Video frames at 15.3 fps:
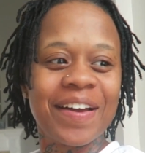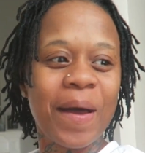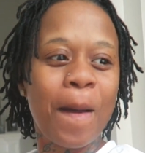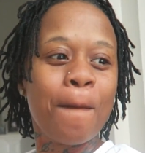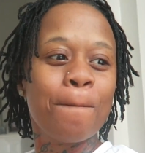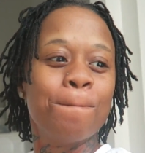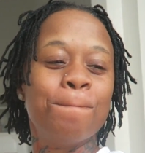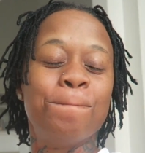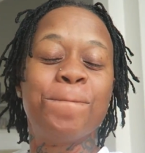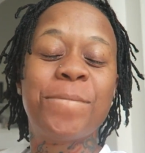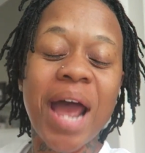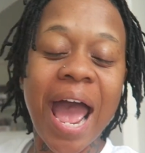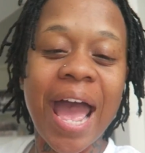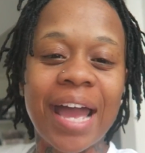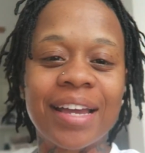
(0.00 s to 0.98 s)
I'm
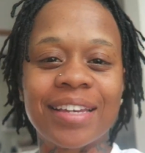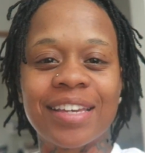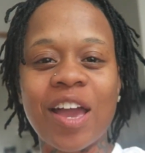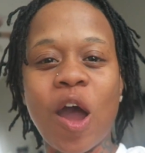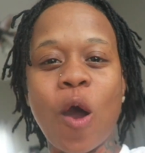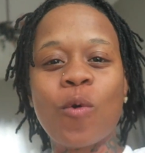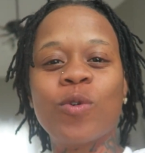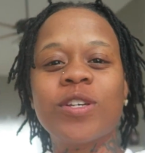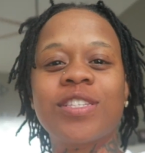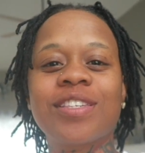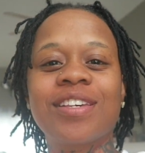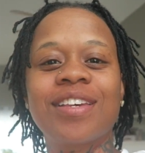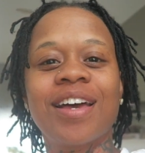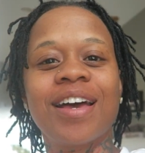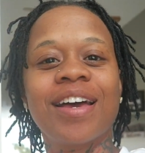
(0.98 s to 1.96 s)
back, y'all. What's
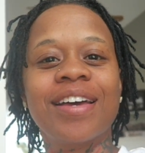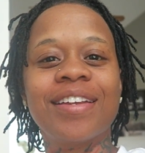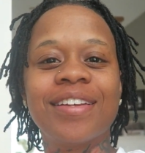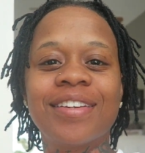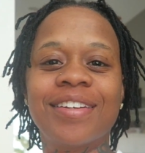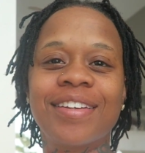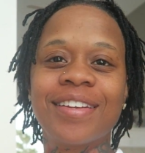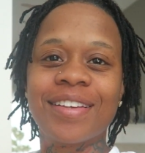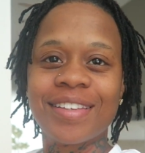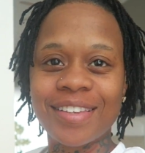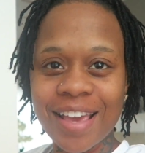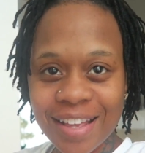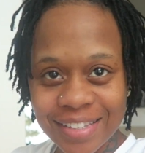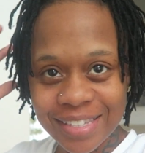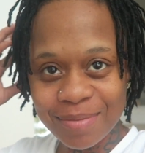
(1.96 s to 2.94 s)
good?
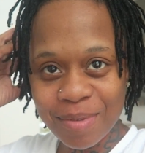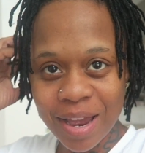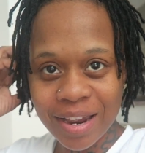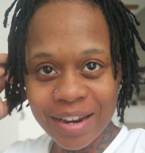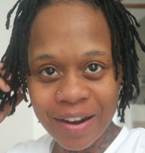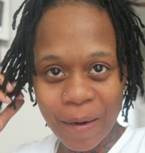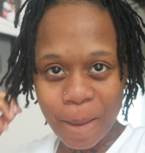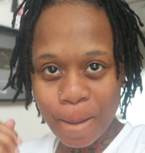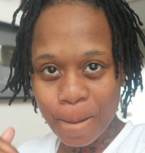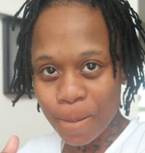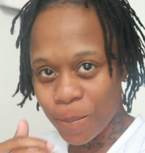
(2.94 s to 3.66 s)
Y'all see my hair?